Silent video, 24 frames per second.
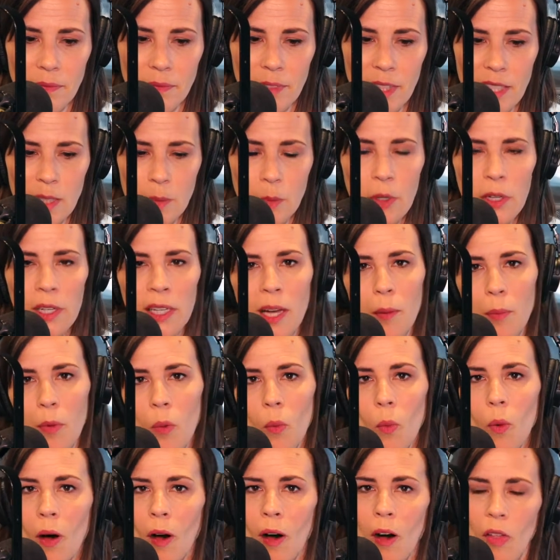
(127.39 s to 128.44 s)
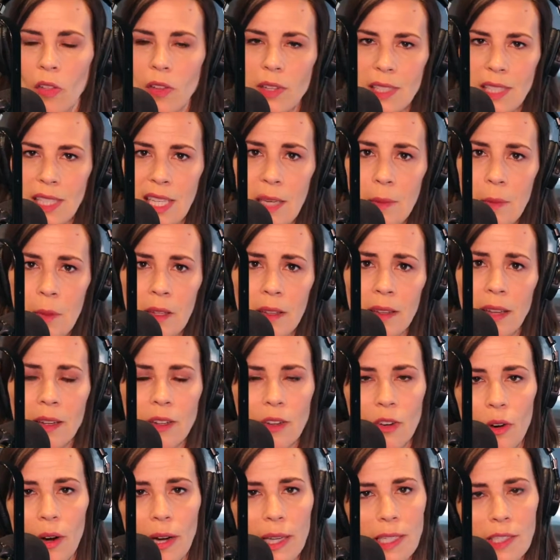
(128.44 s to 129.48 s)
that's putting up a wall that's keeping that
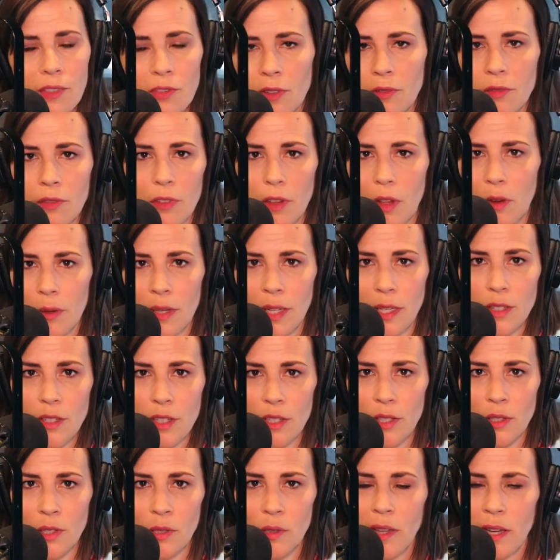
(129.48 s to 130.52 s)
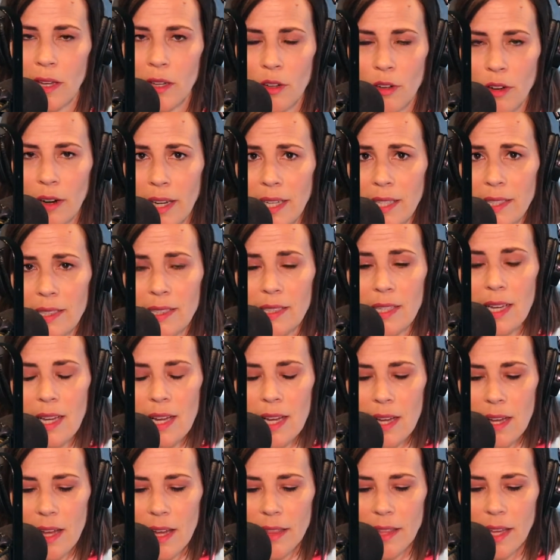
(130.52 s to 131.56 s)
grace from flowing to you, that grace
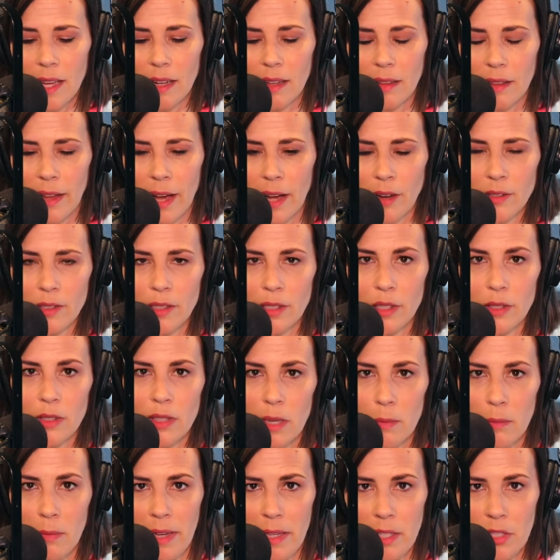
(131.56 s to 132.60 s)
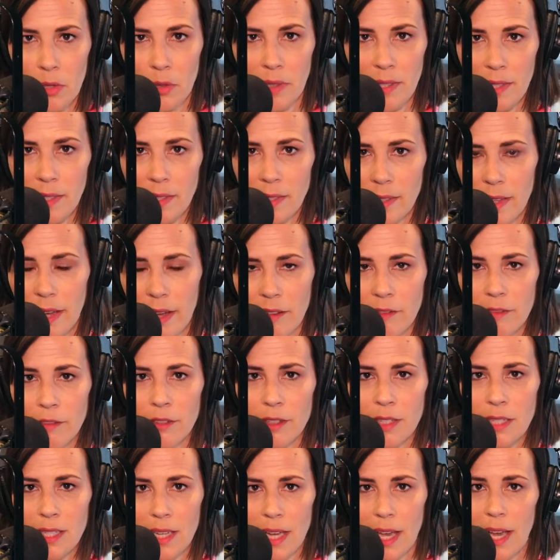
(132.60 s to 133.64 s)
that allows you to make choices
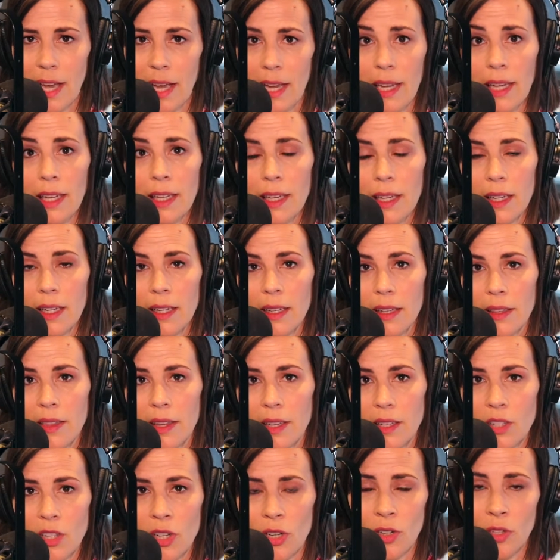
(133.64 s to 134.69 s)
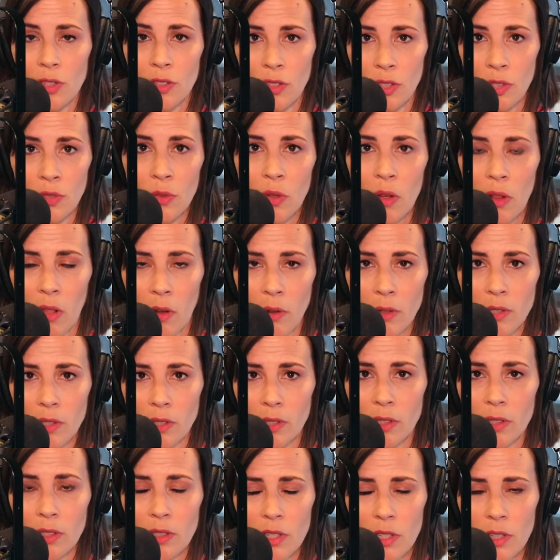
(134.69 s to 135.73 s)
every day that turn you
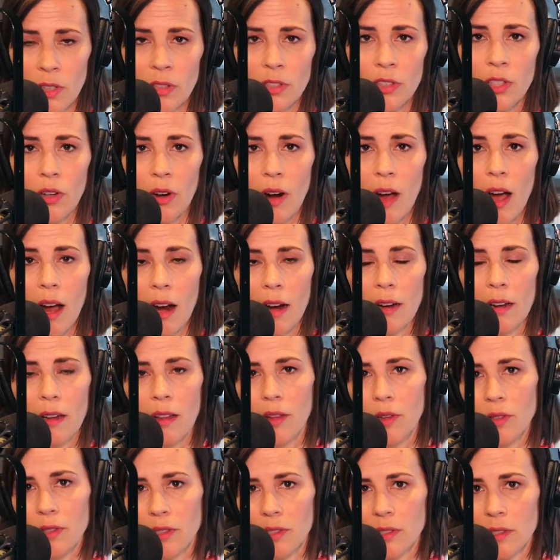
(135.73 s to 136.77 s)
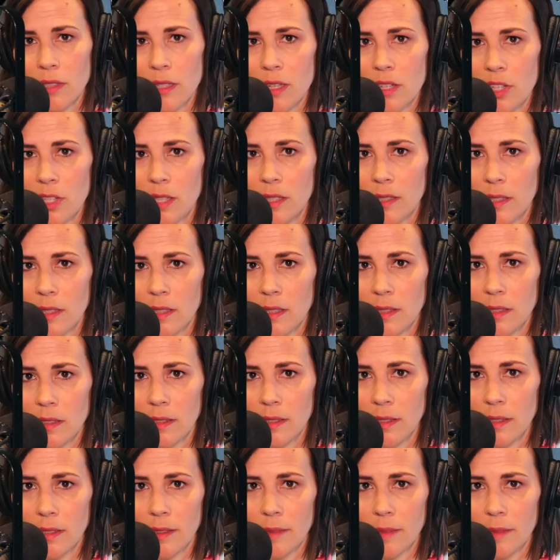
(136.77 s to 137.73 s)
closer, turn your heart closer to Jesus.